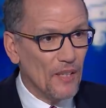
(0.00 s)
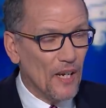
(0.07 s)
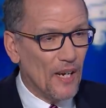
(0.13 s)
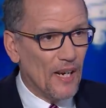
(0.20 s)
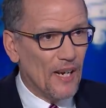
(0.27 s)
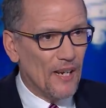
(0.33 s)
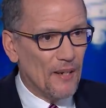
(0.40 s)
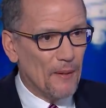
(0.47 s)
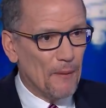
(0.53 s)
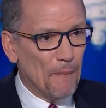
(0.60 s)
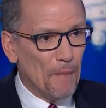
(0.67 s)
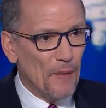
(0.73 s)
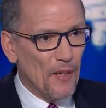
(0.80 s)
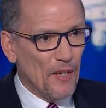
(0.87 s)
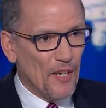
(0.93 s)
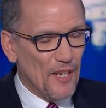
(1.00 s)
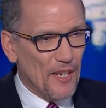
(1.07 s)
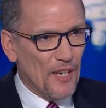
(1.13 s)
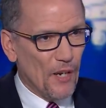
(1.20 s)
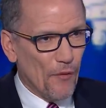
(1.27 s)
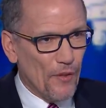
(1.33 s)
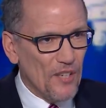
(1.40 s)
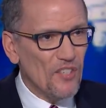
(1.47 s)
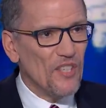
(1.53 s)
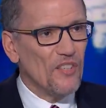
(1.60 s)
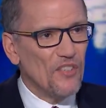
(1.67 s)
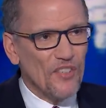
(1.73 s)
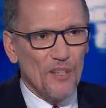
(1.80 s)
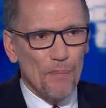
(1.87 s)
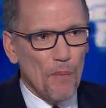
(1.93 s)
Uh, you know, this
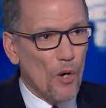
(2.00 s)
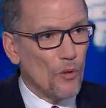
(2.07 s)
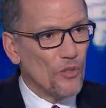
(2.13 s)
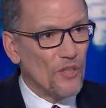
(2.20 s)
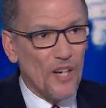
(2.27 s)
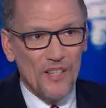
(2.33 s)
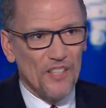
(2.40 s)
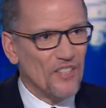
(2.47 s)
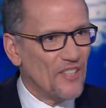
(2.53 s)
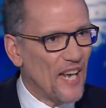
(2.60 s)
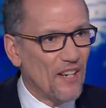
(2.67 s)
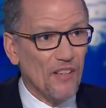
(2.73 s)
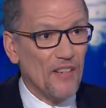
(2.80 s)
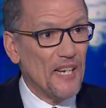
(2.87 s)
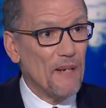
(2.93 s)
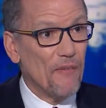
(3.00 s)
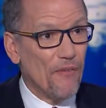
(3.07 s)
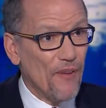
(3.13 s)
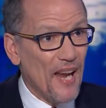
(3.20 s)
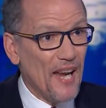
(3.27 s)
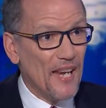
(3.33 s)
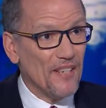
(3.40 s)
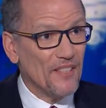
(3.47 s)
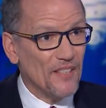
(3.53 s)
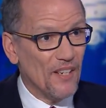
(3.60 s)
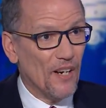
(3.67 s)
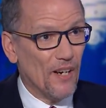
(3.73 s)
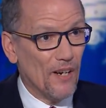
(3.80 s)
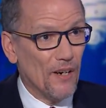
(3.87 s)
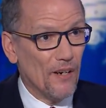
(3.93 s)
is the most unsettling phase
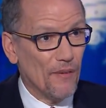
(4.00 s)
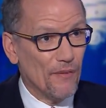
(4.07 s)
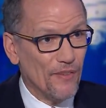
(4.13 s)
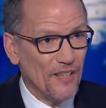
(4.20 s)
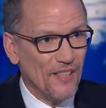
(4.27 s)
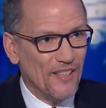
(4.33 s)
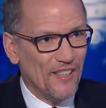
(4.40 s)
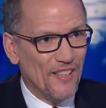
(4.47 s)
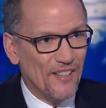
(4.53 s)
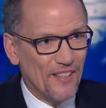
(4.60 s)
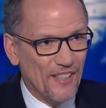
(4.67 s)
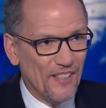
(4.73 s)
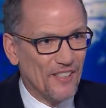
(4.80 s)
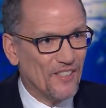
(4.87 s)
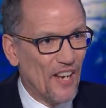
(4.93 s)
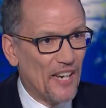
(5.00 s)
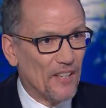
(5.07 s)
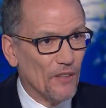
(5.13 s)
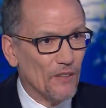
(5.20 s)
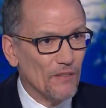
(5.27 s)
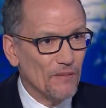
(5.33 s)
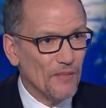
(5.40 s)
of the cycle.